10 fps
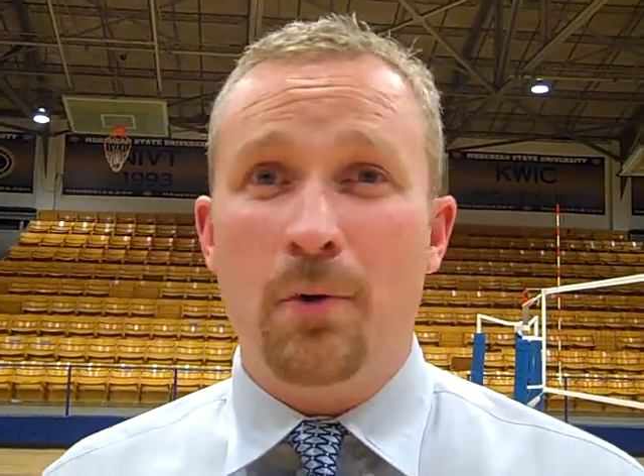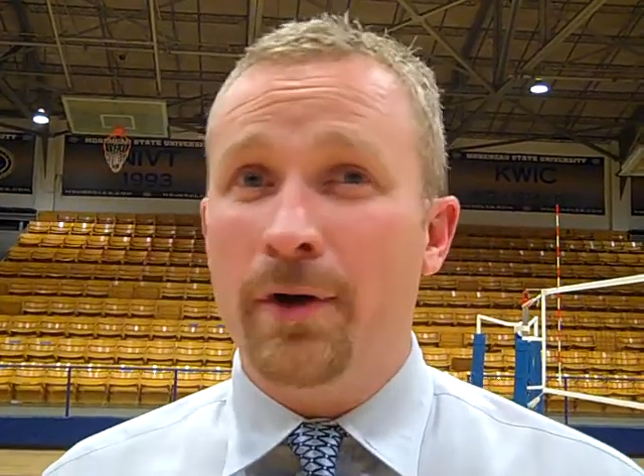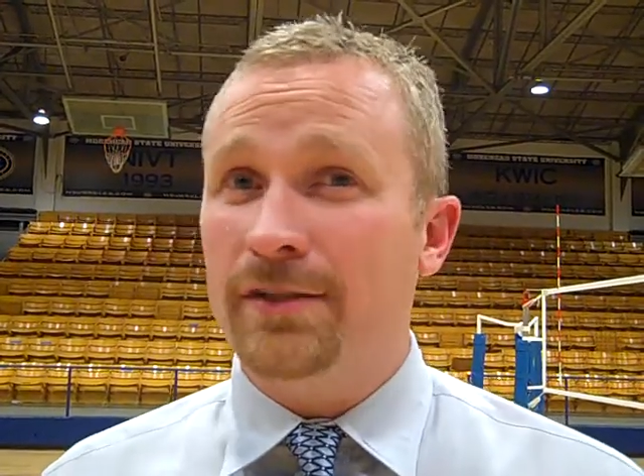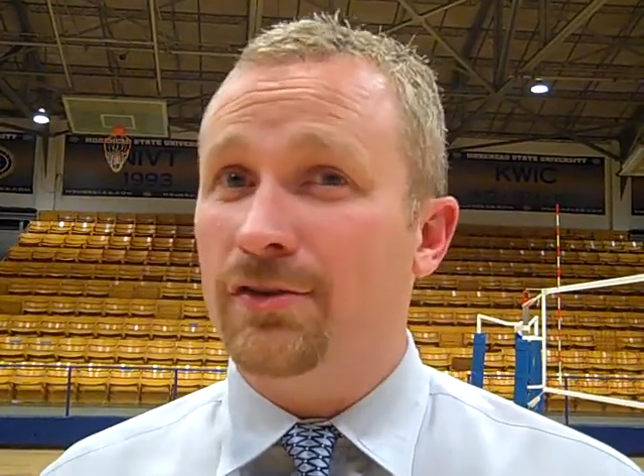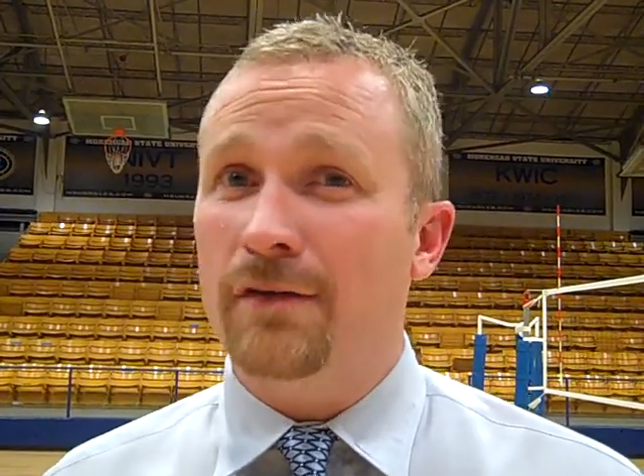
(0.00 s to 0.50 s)

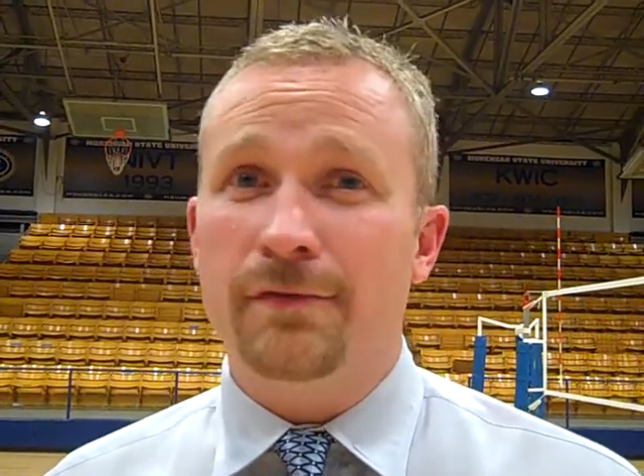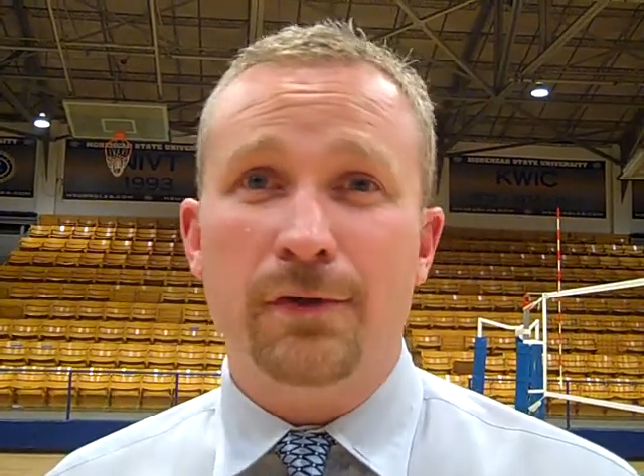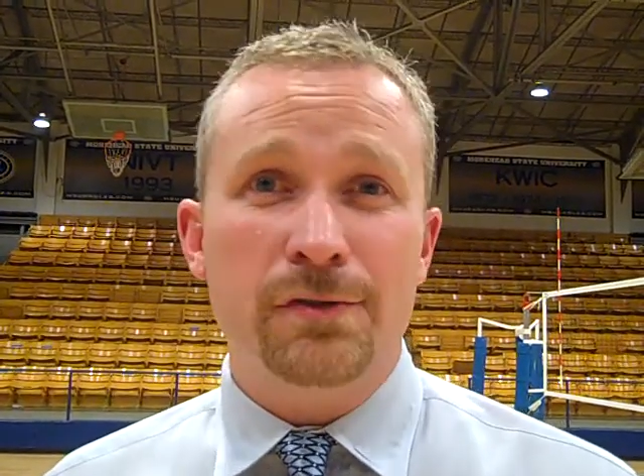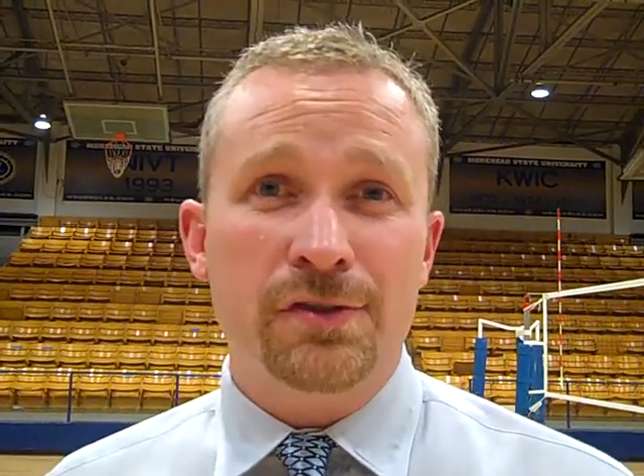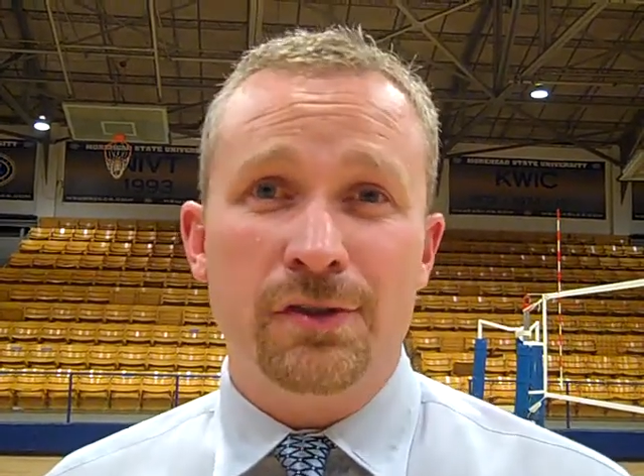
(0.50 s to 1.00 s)
points off of
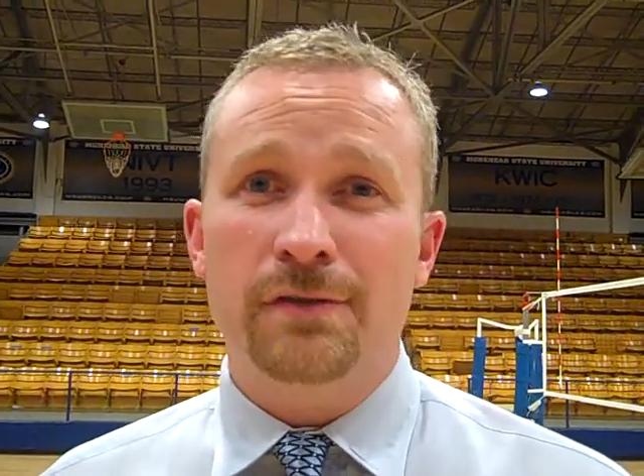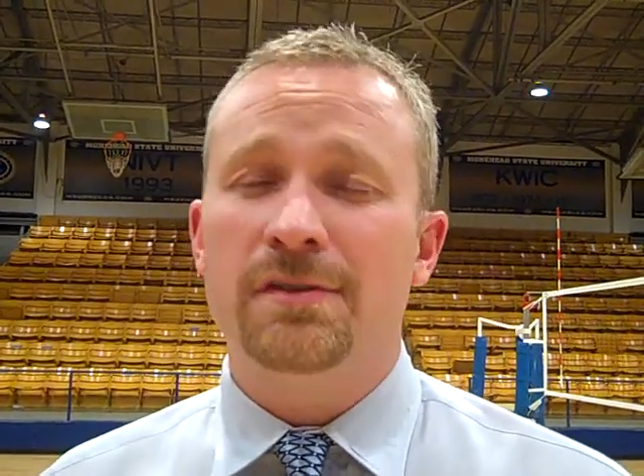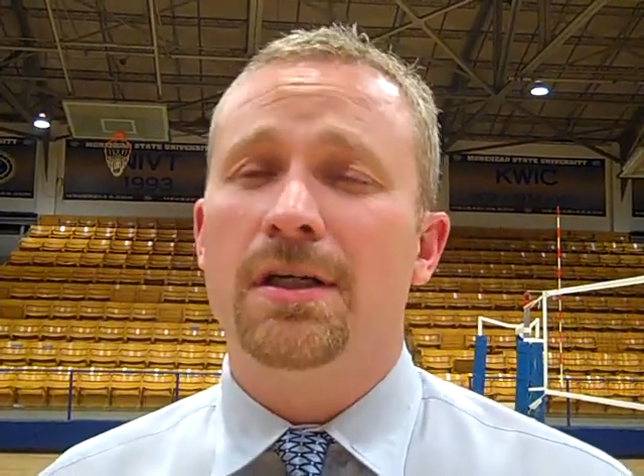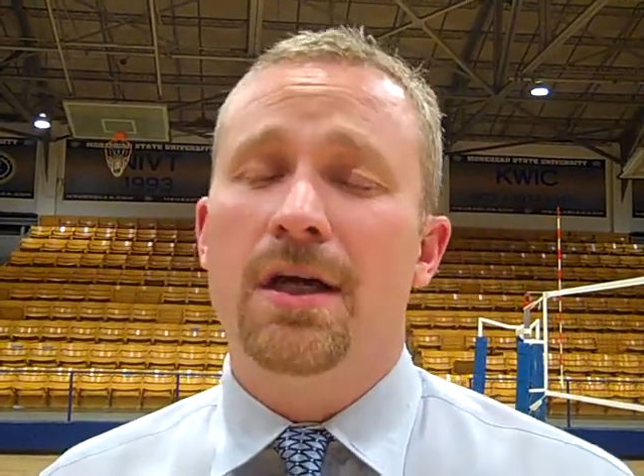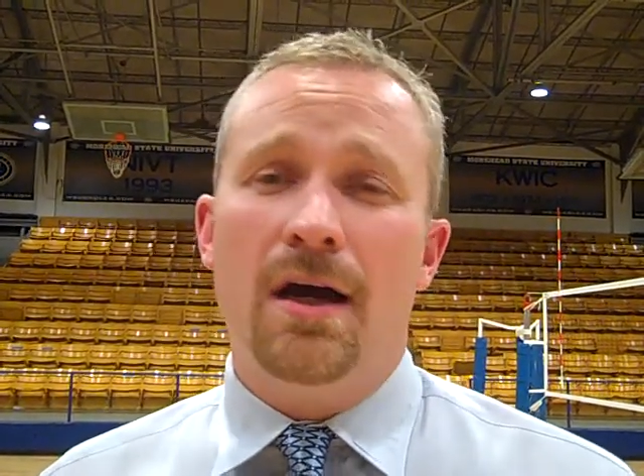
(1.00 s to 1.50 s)
her
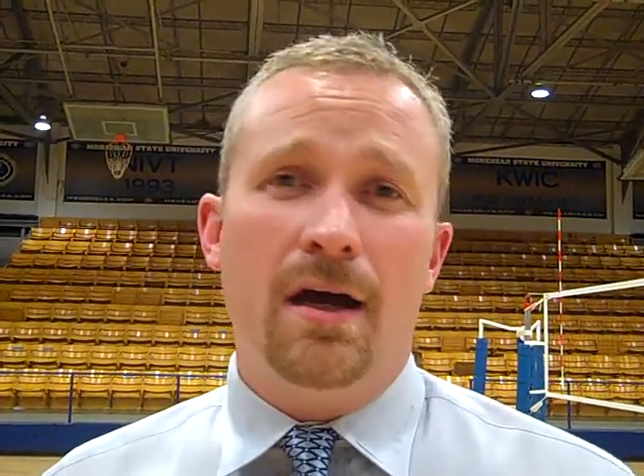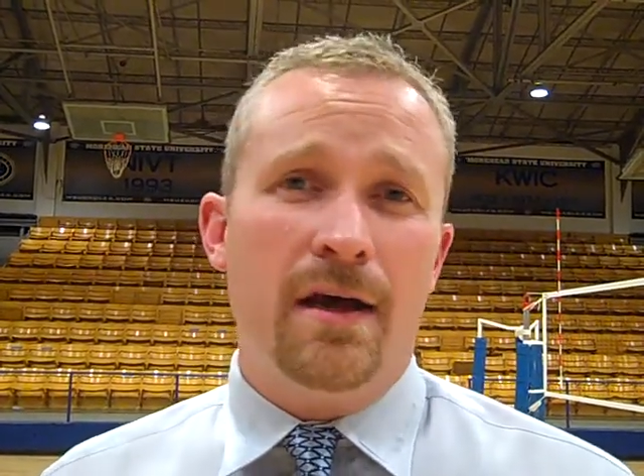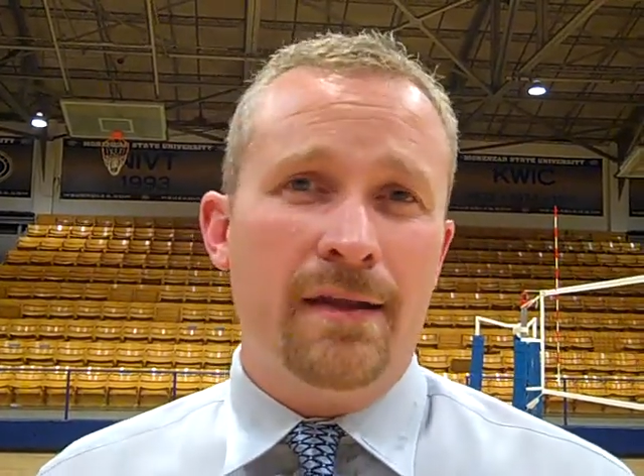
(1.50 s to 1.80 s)
serves, uh,